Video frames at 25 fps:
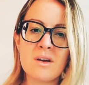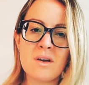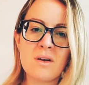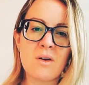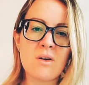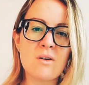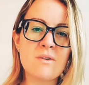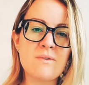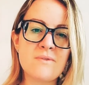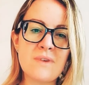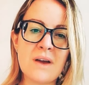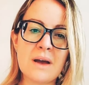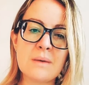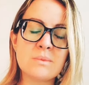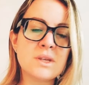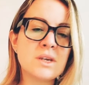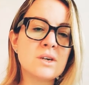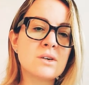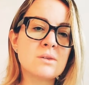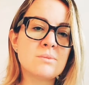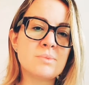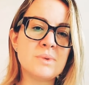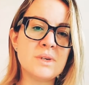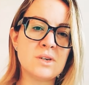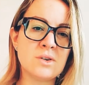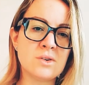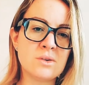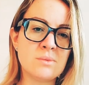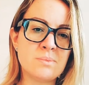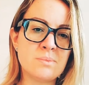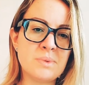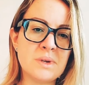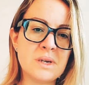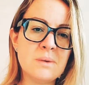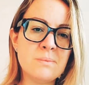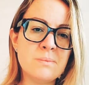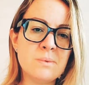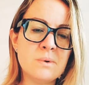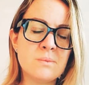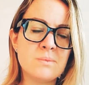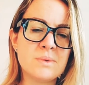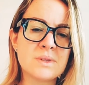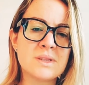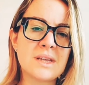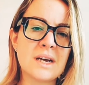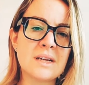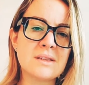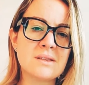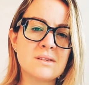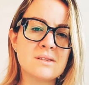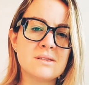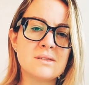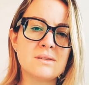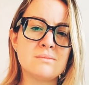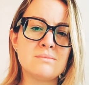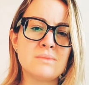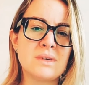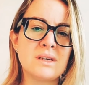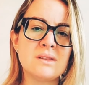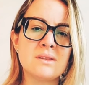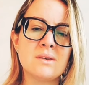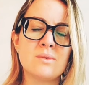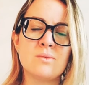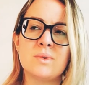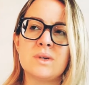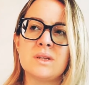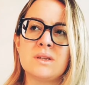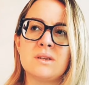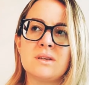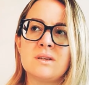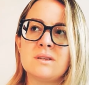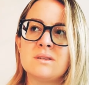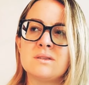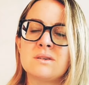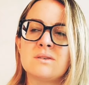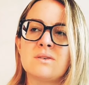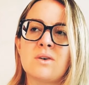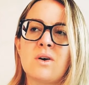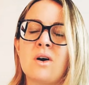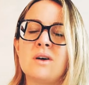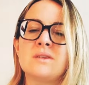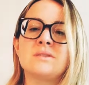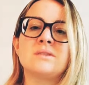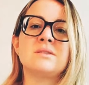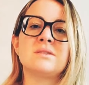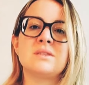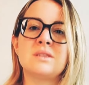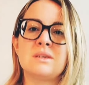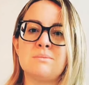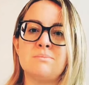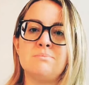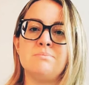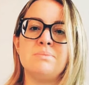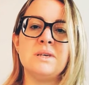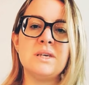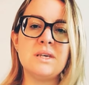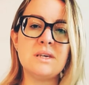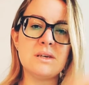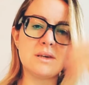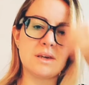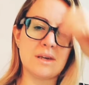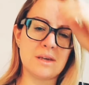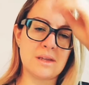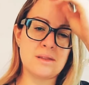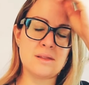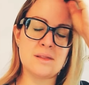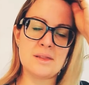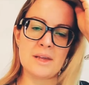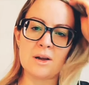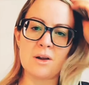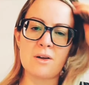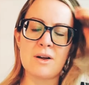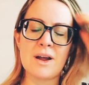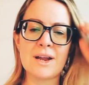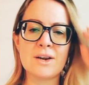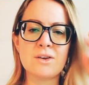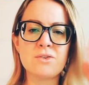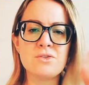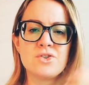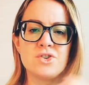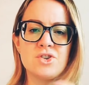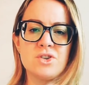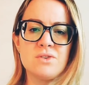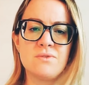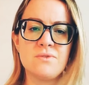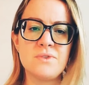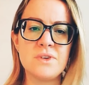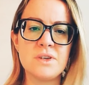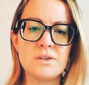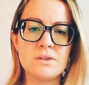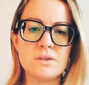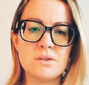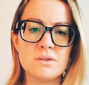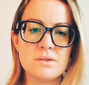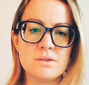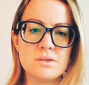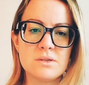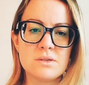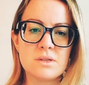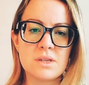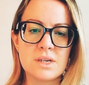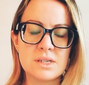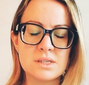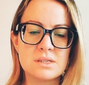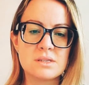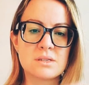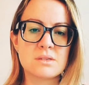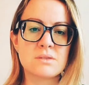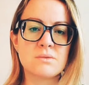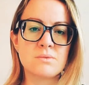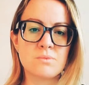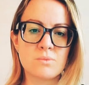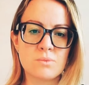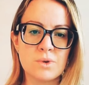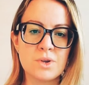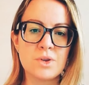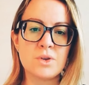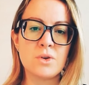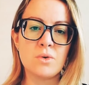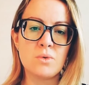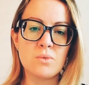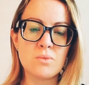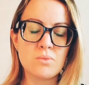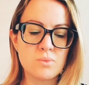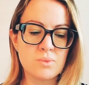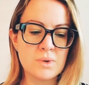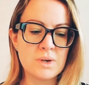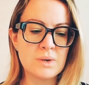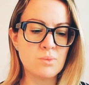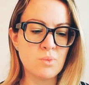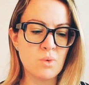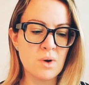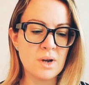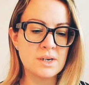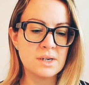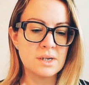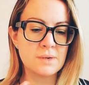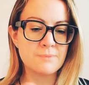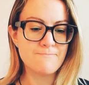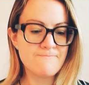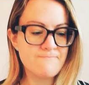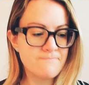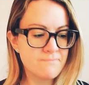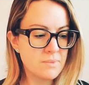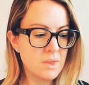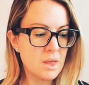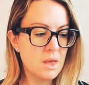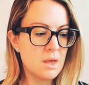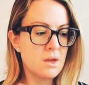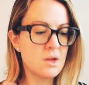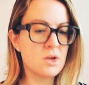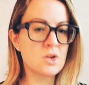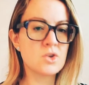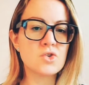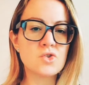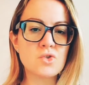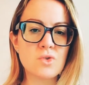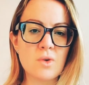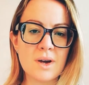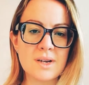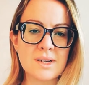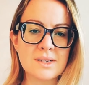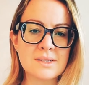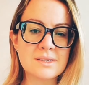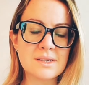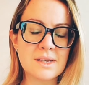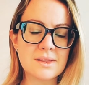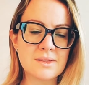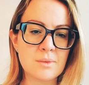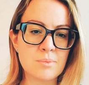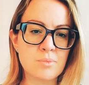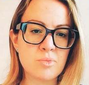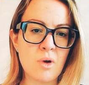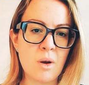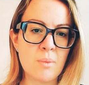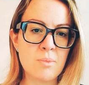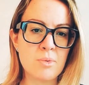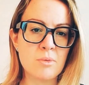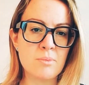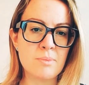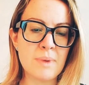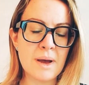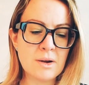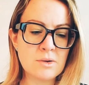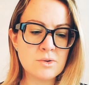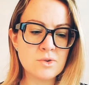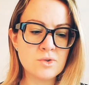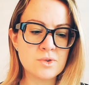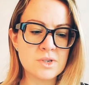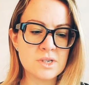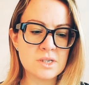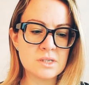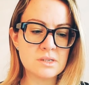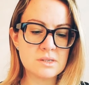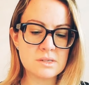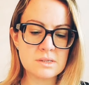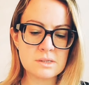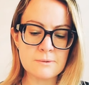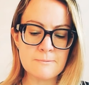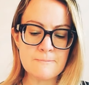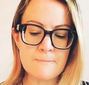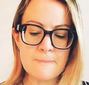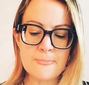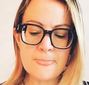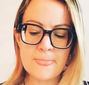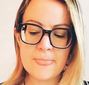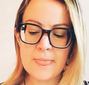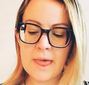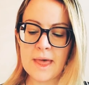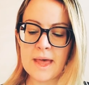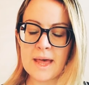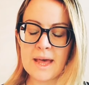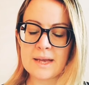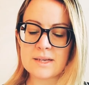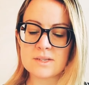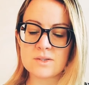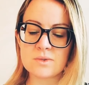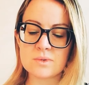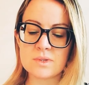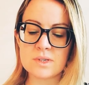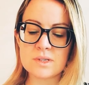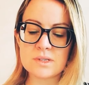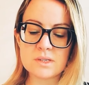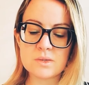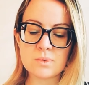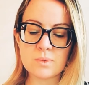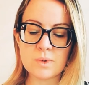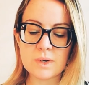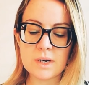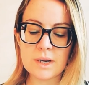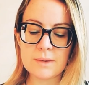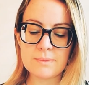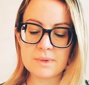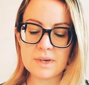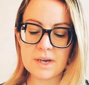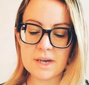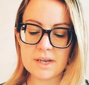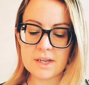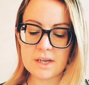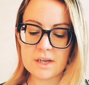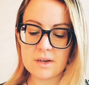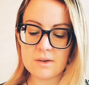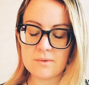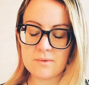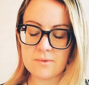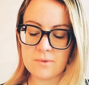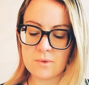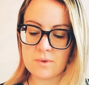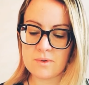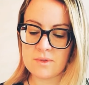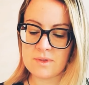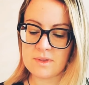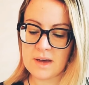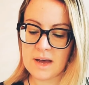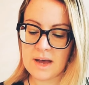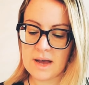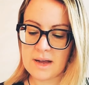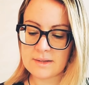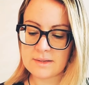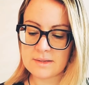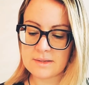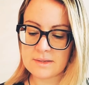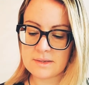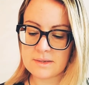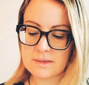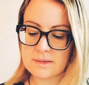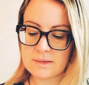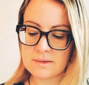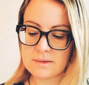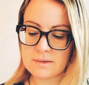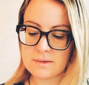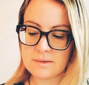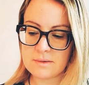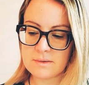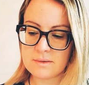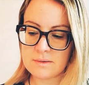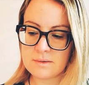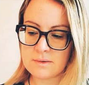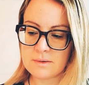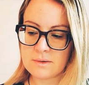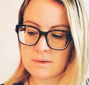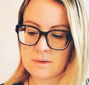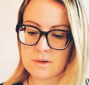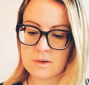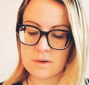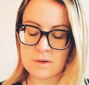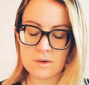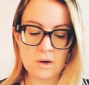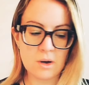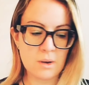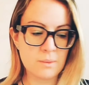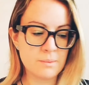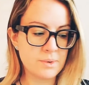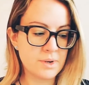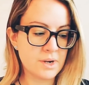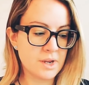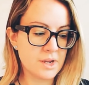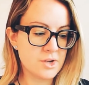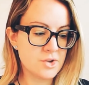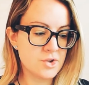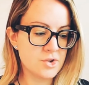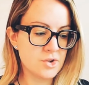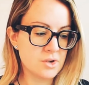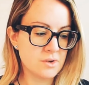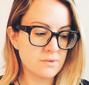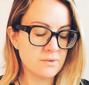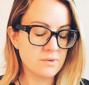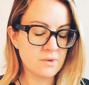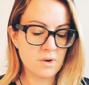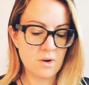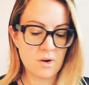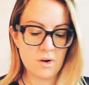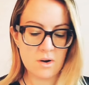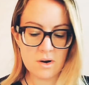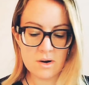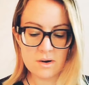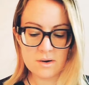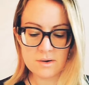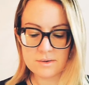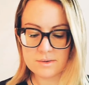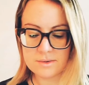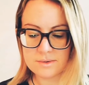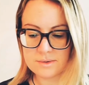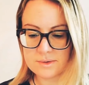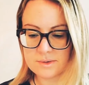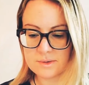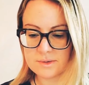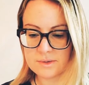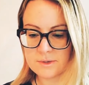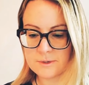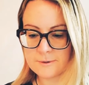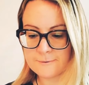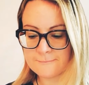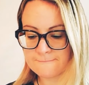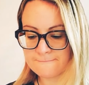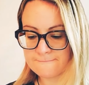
our family could be good people, but that doesn't mean that we need to constantly be in their energy fields. That's, you know, we want to try to set the proper boundaries. So this is what I'm getting for that combination of cards.